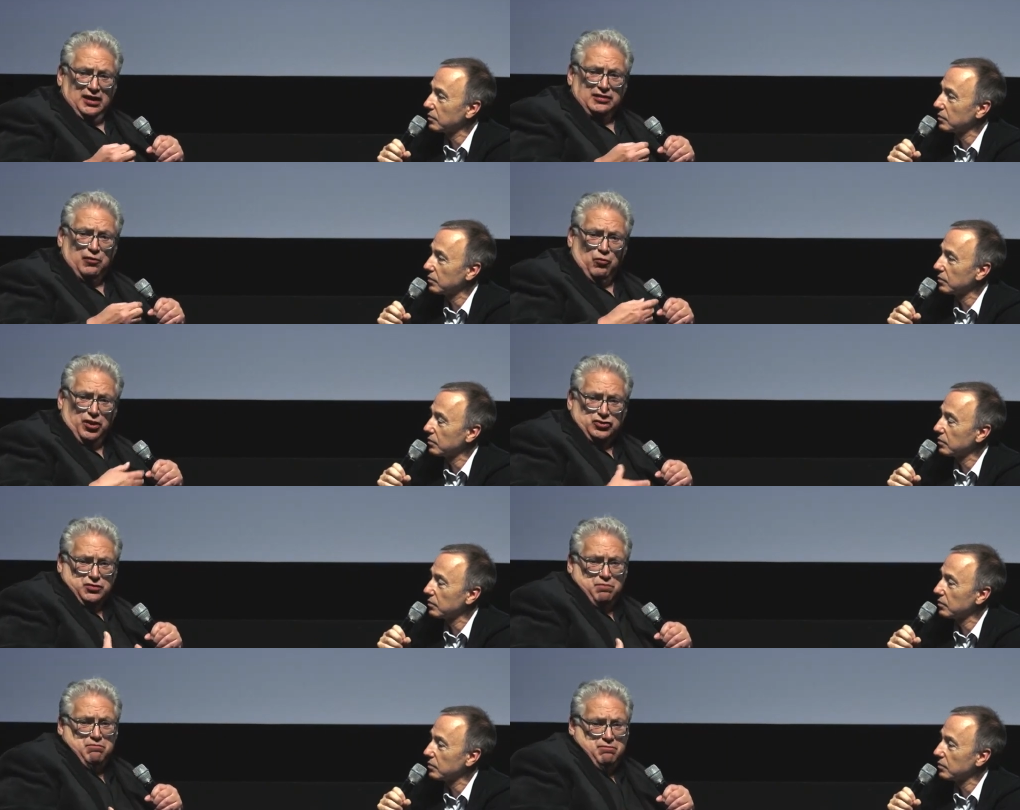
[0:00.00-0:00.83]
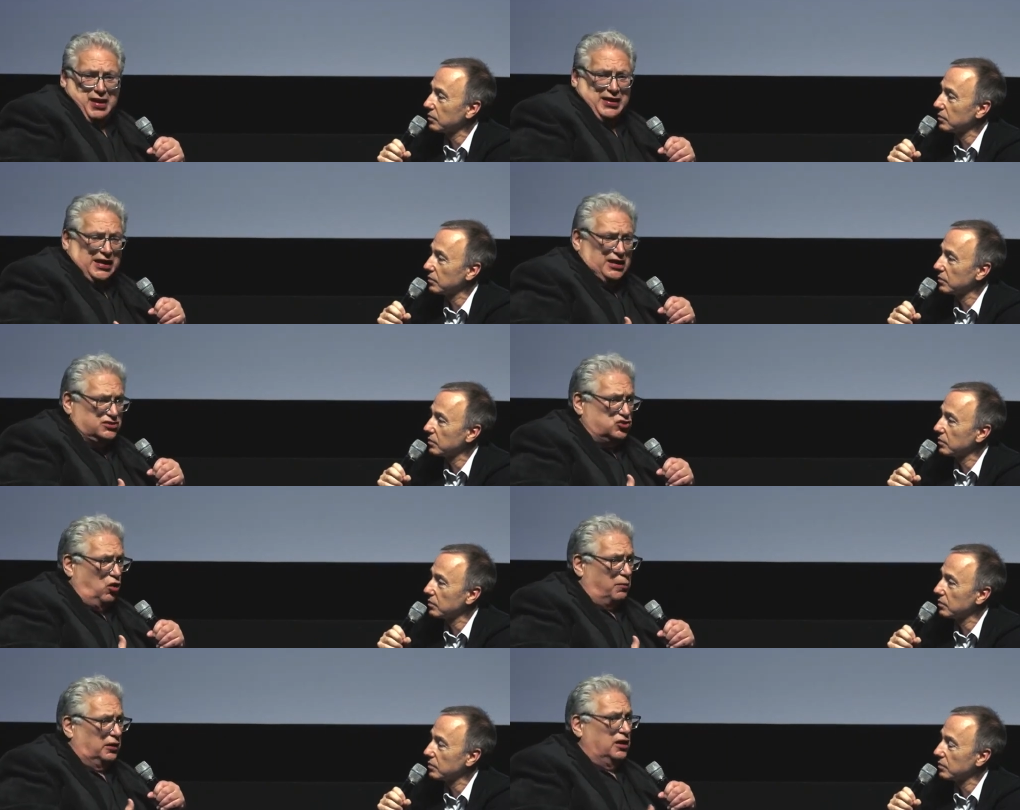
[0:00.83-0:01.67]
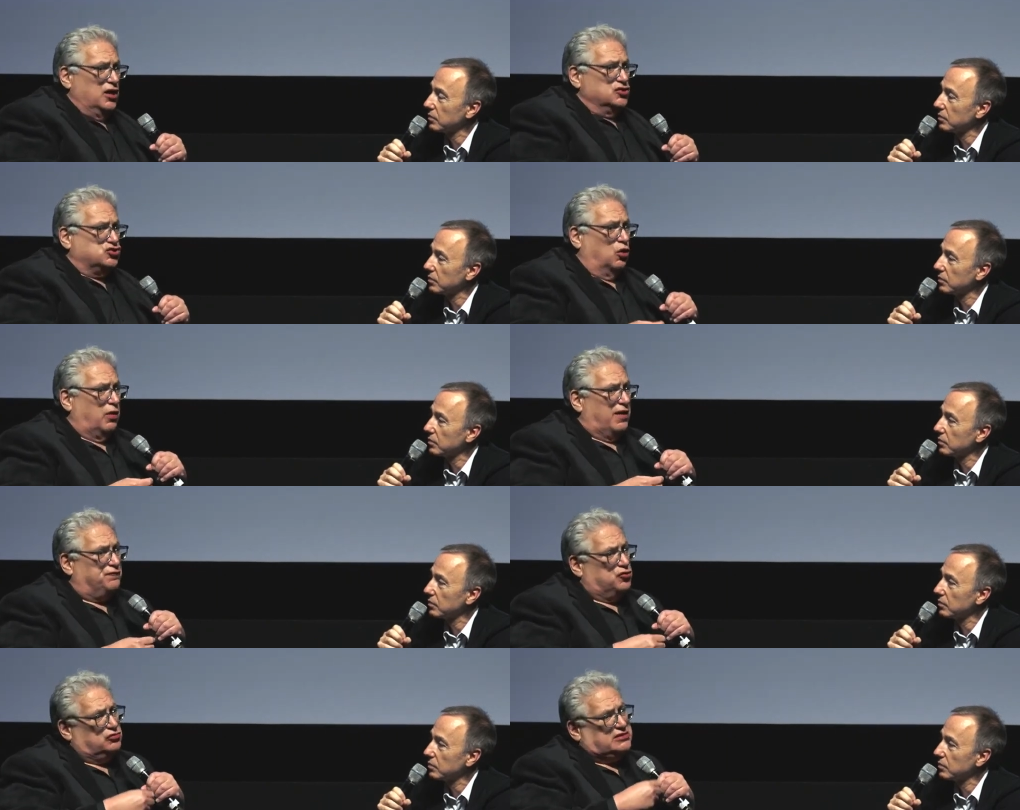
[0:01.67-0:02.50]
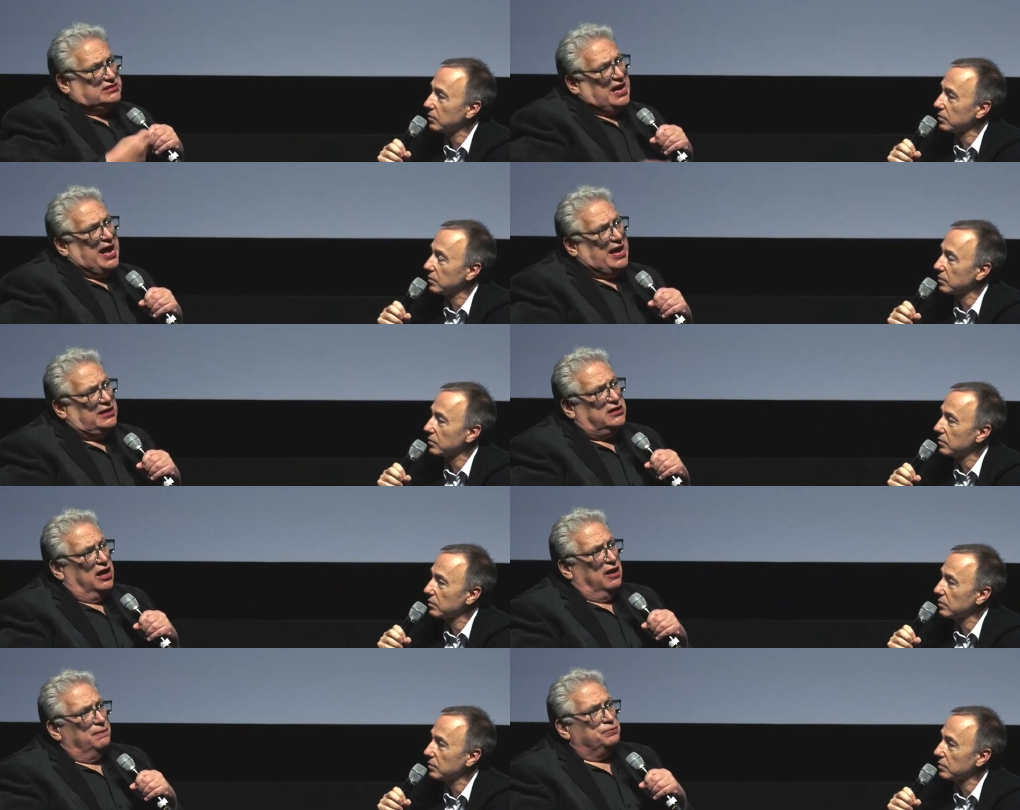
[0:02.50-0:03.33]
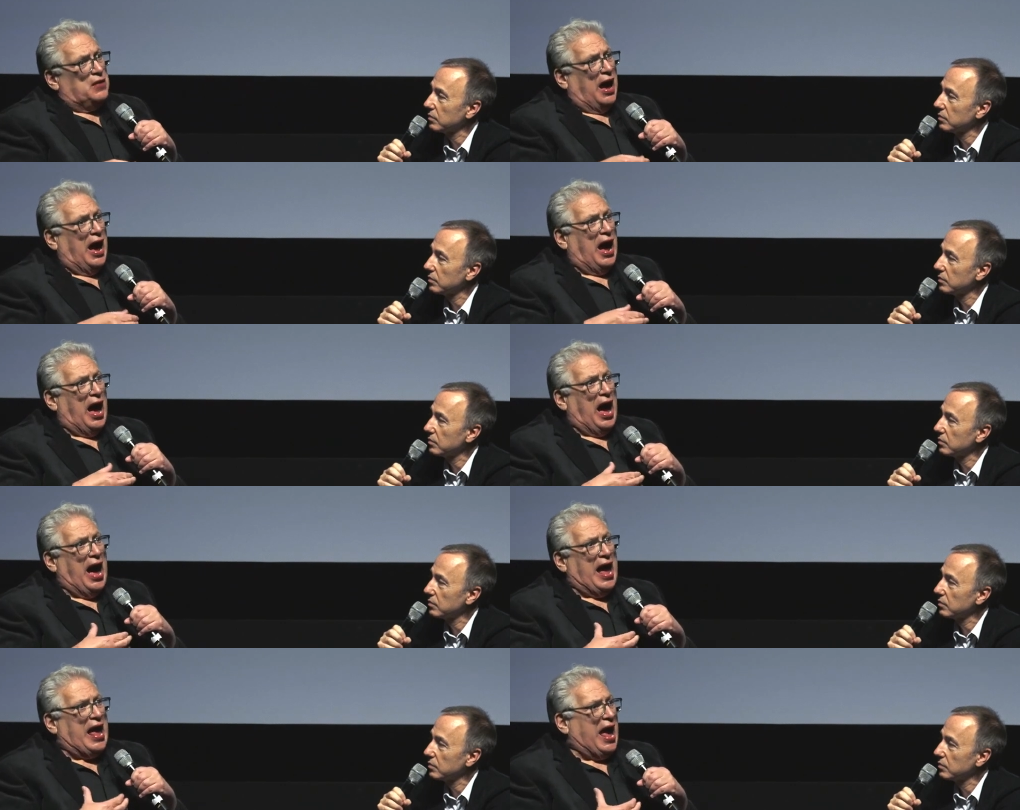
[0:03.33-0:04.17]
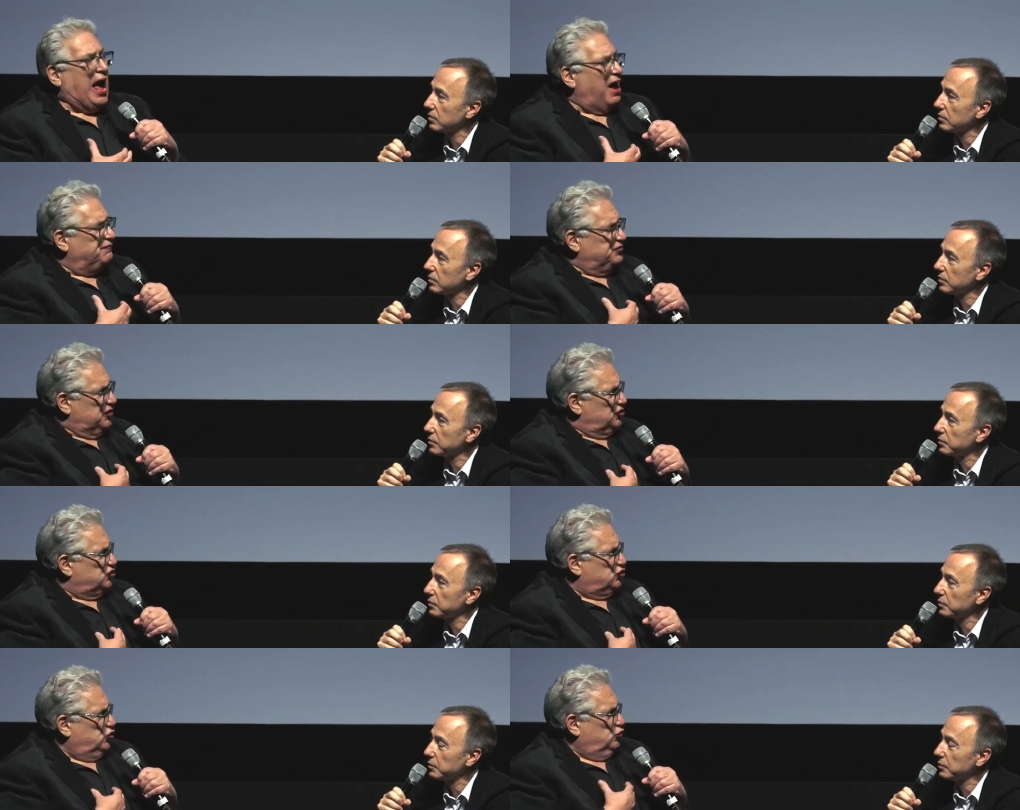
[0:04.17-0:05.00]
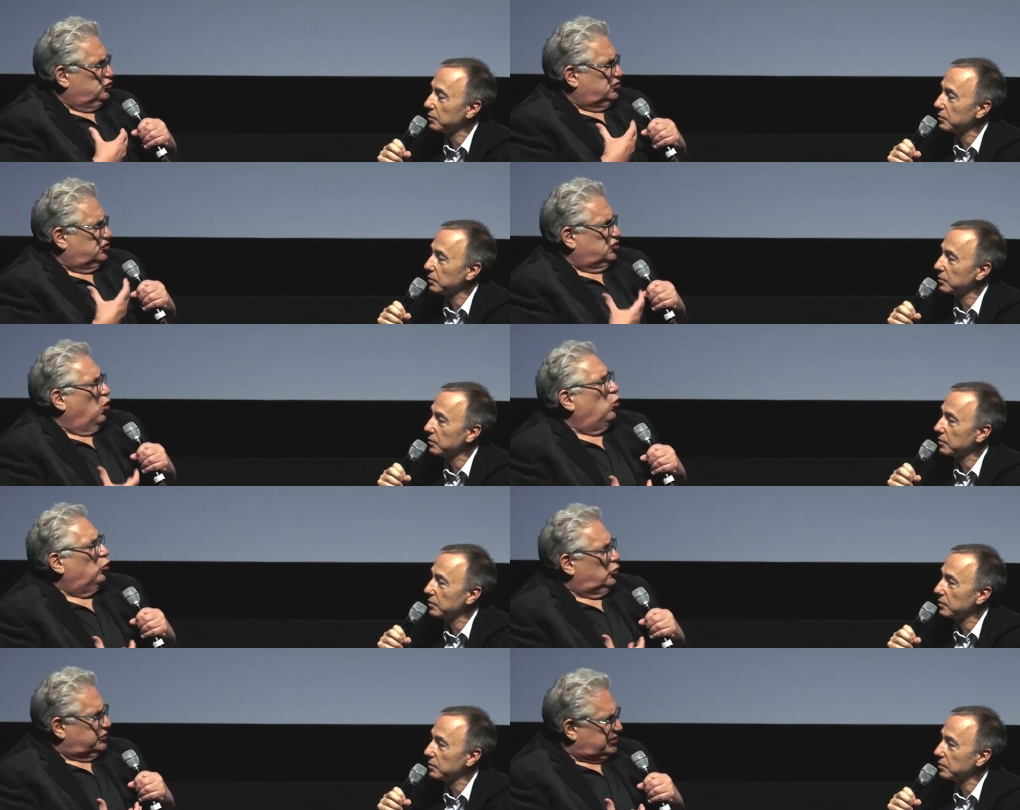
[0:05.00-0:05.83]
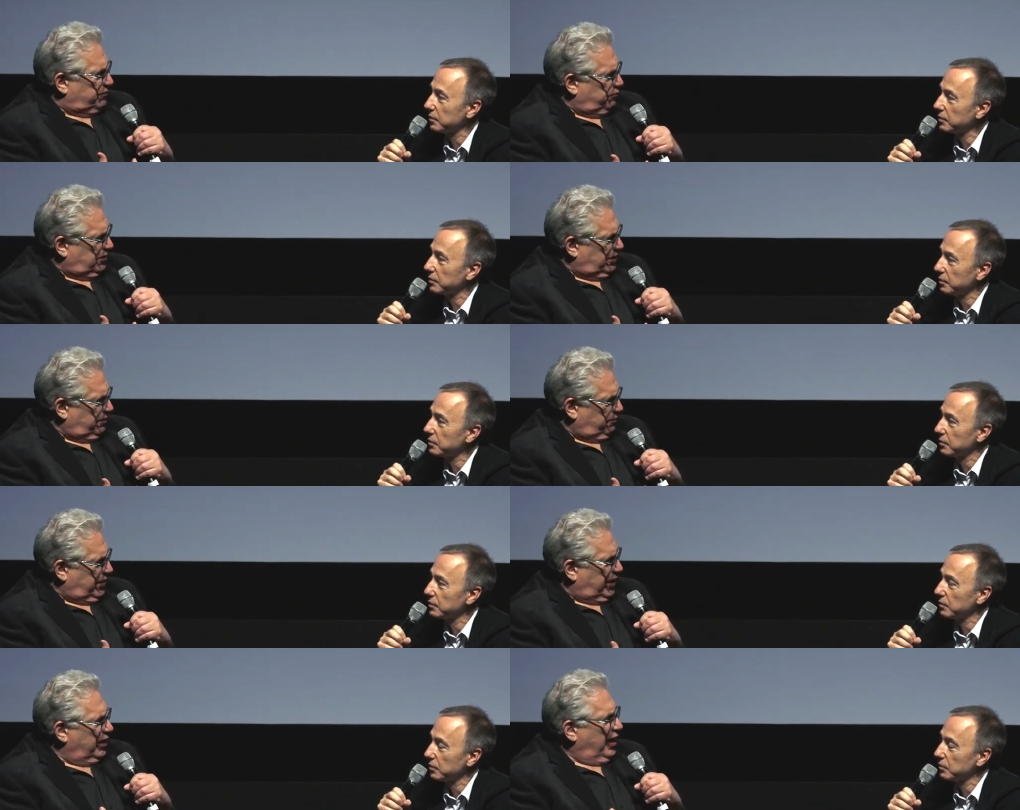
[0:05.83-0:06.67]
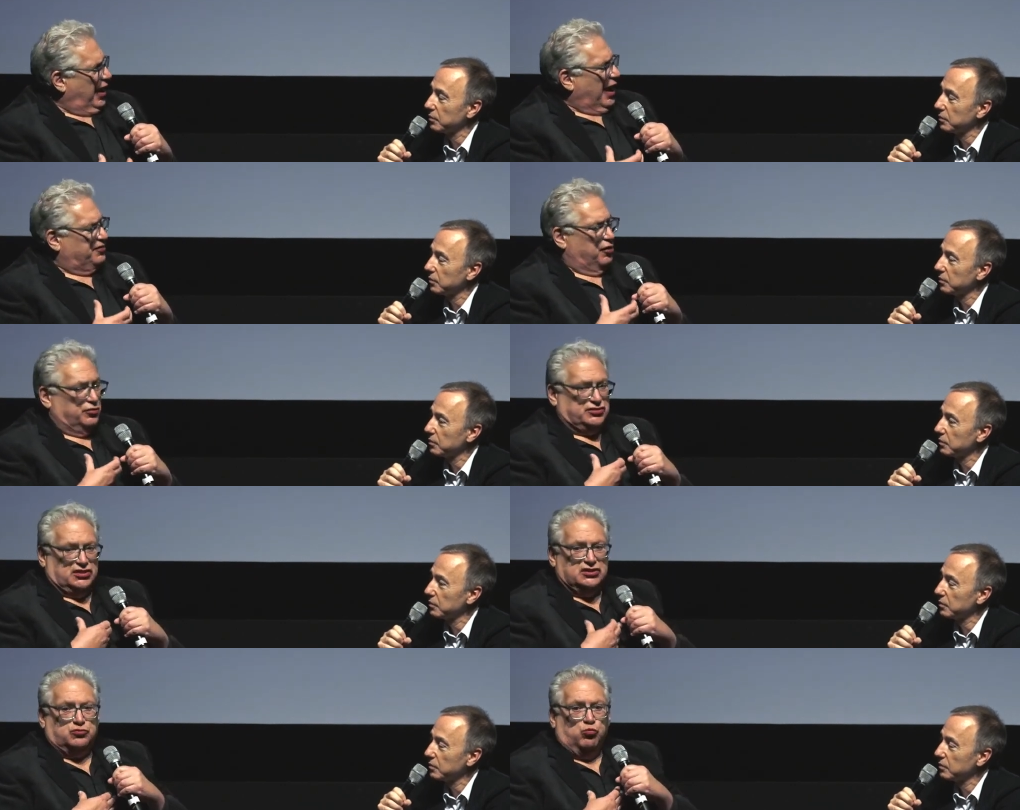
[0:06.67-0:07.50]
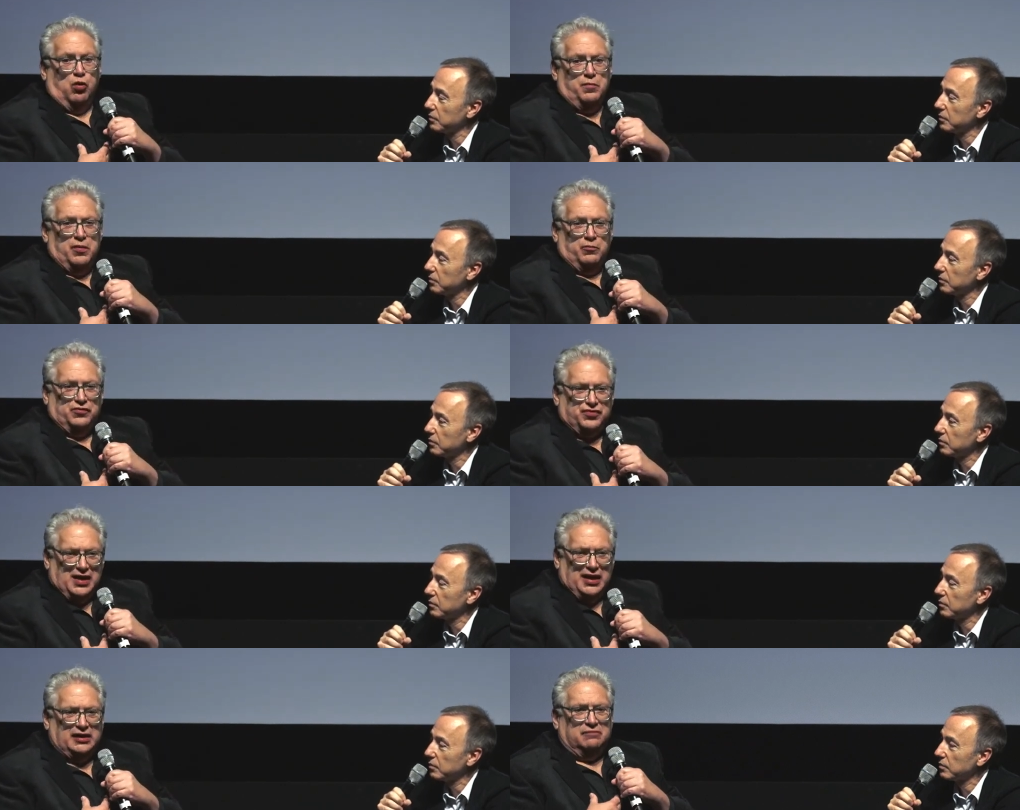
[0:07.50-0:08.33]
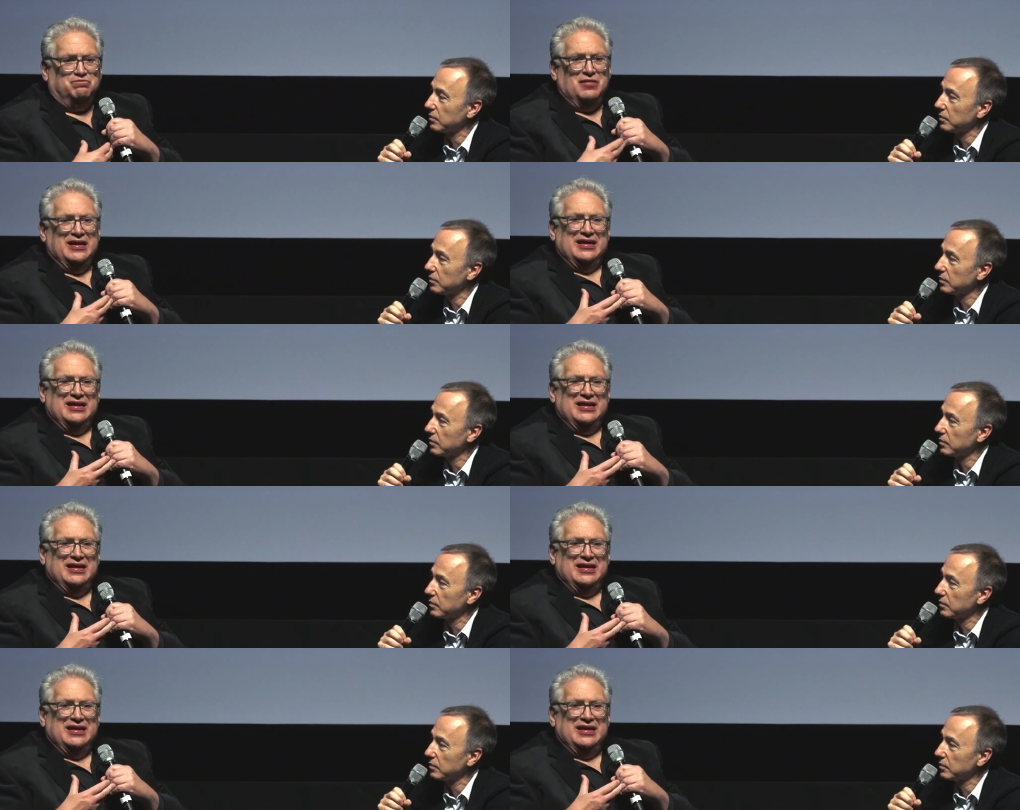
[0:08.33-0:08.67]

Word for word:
Speaker 1: They wanted to make it as normal. So if you said, I have these two souls in, in me. There is this woman within.